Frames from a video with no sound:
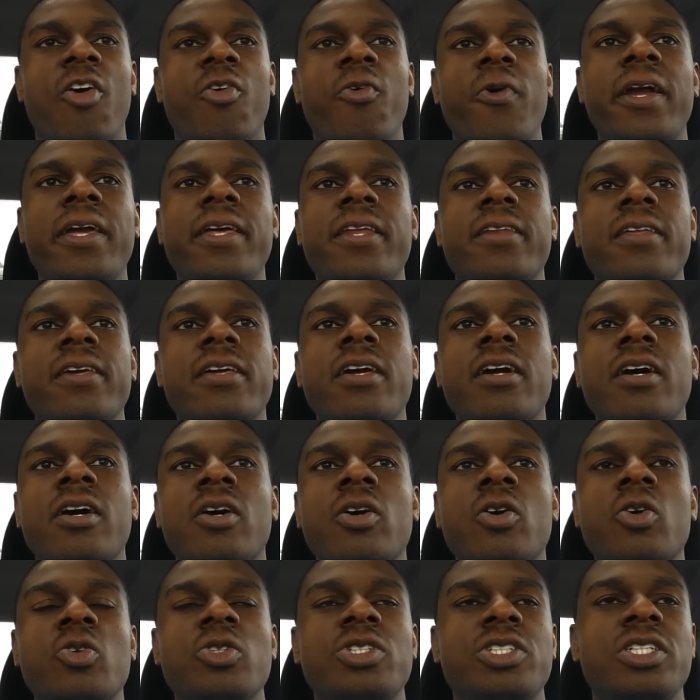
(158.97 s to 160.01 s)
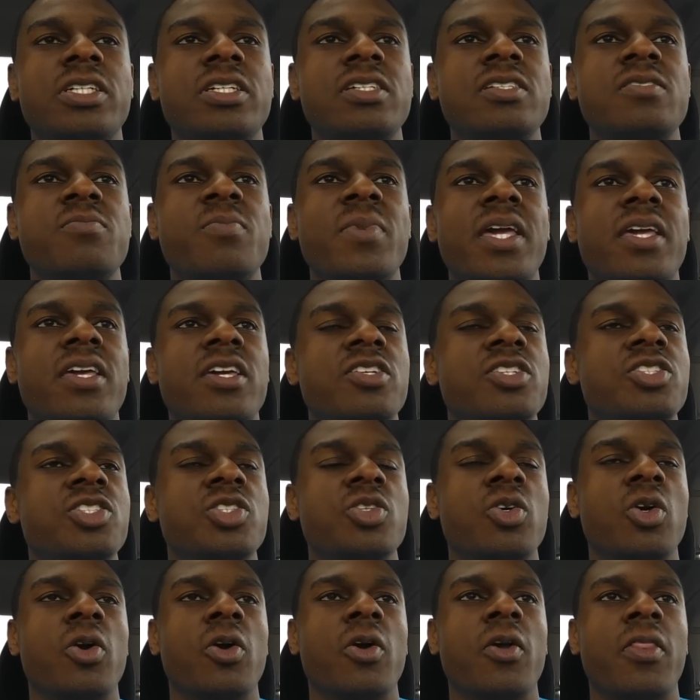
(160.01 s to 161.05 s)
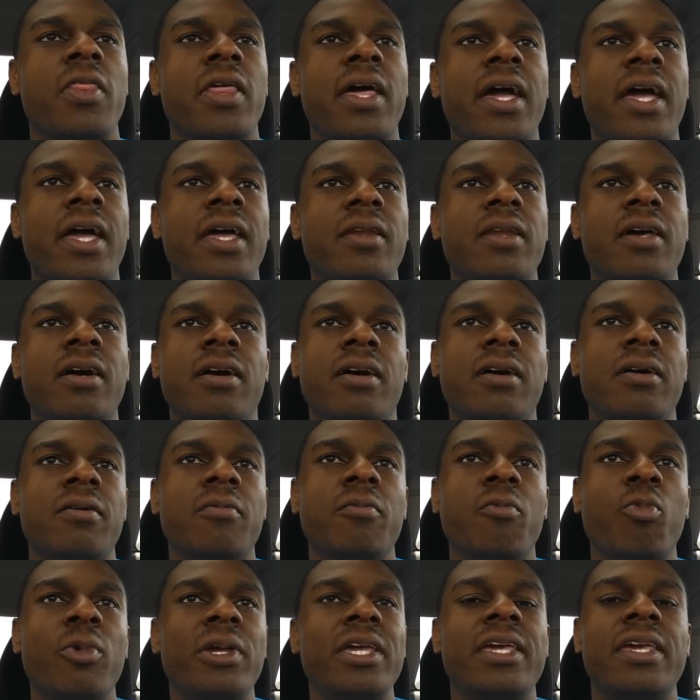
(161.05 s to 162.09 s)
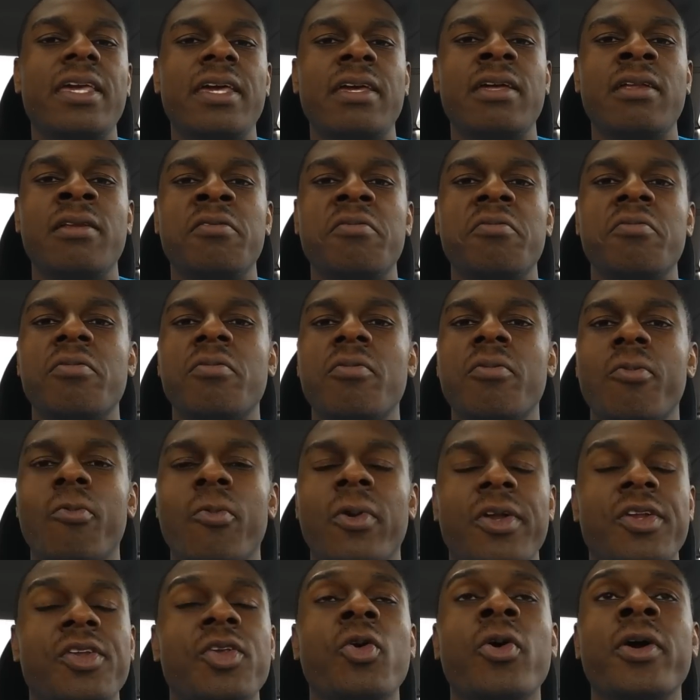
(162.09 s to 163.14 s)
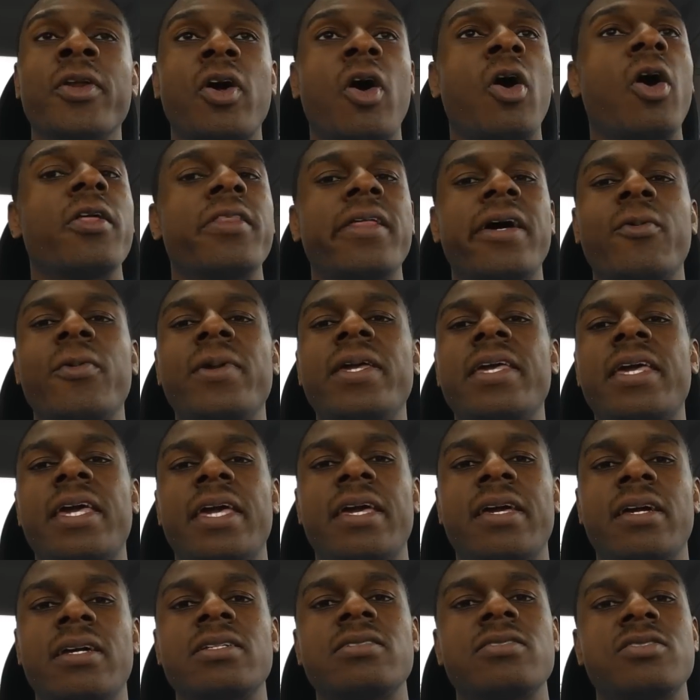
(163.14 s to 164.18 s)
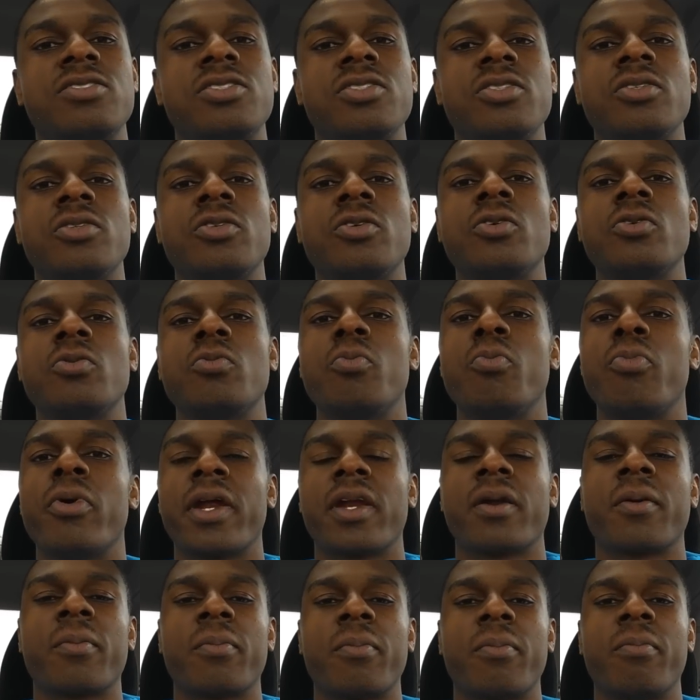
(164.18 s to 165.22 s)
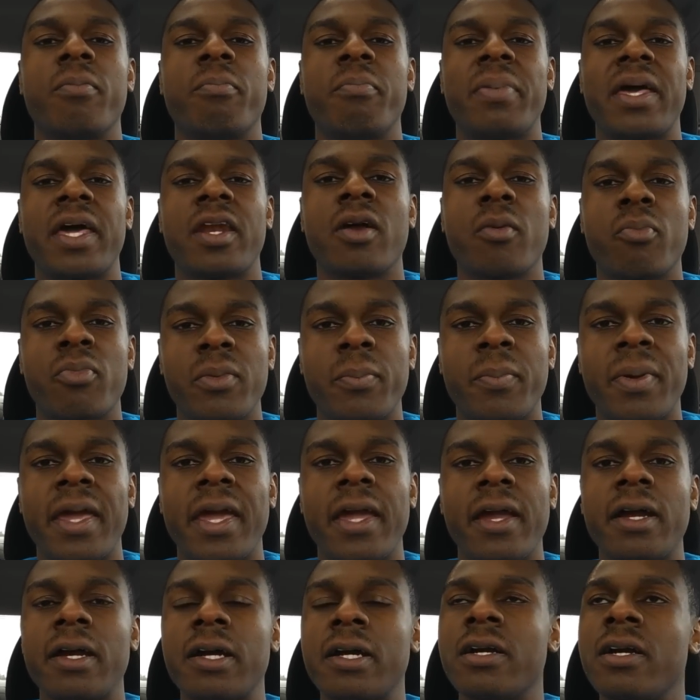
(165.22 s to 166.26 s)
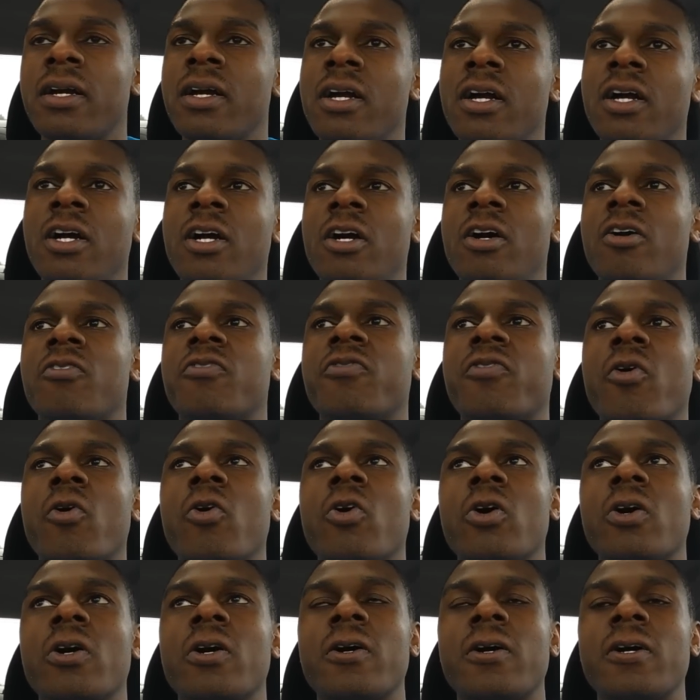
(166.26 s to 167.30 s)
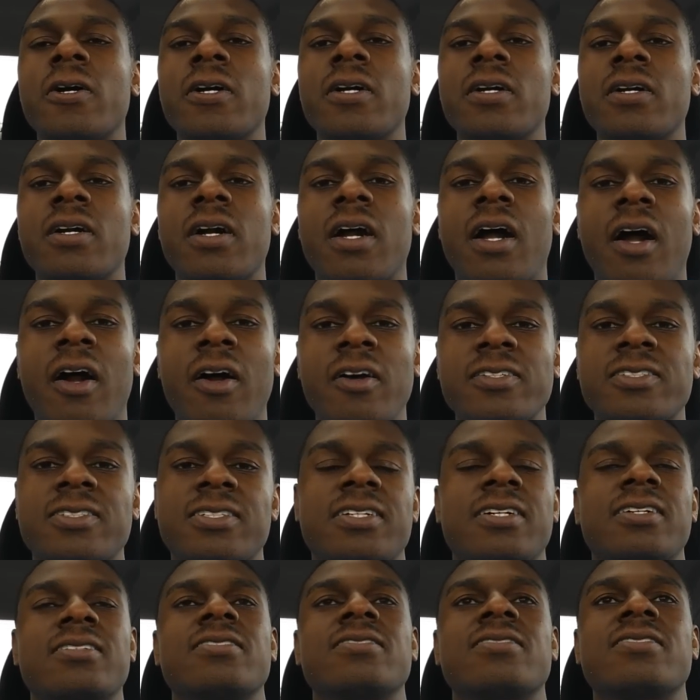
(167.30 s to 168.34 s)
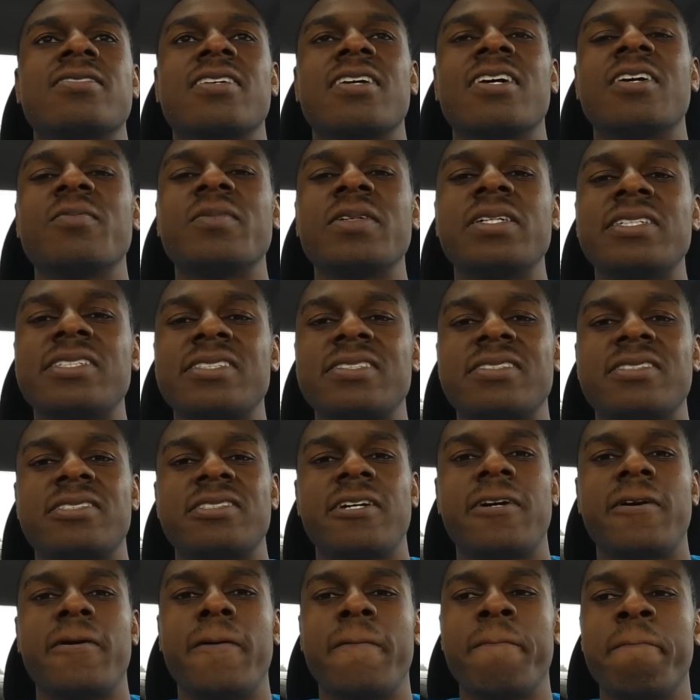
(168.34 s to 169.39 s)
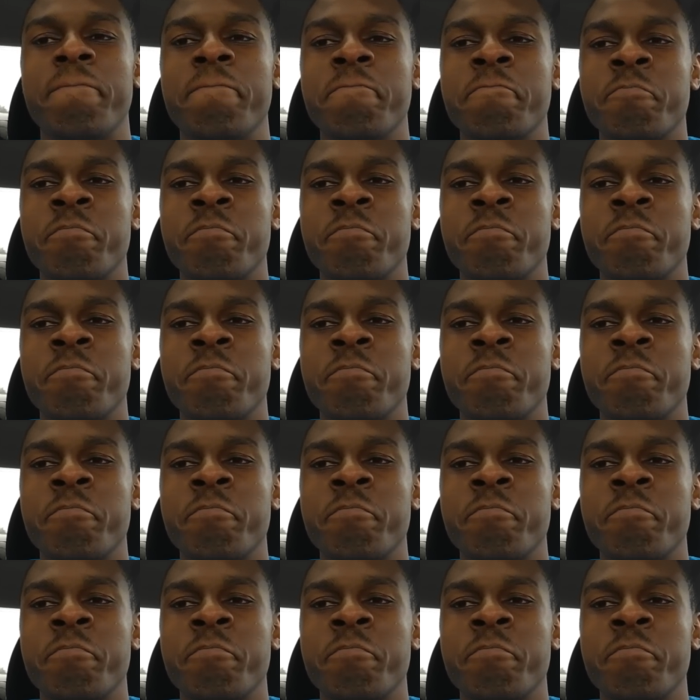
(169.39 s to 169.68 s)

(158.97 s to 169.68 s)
ready to go she's making sure that uh, we can we're doing all that we can to better better prepare for our son's coming. So